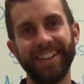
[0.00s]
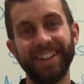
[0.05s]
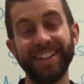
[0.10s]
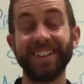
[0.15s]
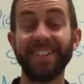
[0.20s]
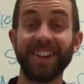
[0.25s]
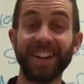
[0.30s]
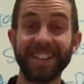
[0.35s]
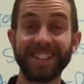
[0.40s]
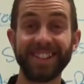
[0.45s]
Do
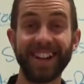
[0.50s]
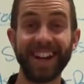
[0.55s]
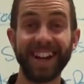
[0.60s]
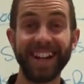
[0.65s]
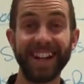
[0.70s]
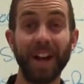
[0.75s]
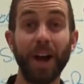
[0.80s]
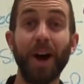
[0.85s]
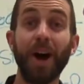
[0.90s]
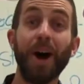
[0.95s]
you want to try
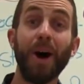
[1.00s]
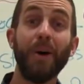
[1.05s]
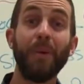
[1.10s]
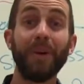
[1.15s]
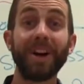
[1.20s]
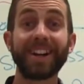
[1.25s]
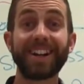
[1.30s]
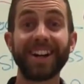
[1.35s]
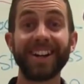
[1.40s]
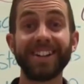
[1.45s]
it?
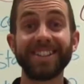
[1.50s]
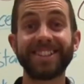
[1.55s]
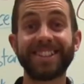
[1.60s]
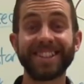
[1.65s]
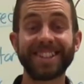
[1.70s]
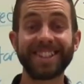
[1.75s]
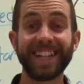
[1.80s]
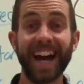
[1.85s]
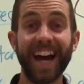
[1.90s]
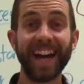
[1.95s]
What color is the
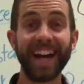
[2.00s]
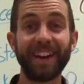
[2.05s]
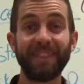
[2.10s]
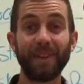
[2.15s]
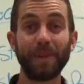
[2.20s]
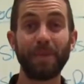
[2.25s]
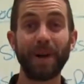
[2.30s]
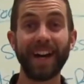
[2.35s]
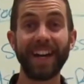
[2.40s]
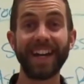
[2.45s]
sky,
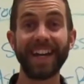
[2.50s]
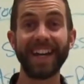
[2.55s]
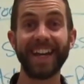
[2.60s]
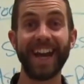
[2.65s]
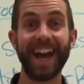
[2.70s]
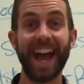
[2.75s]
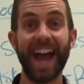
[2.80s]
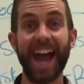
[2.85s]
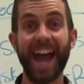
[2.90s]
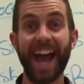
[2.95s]

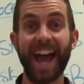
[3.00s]
everybody?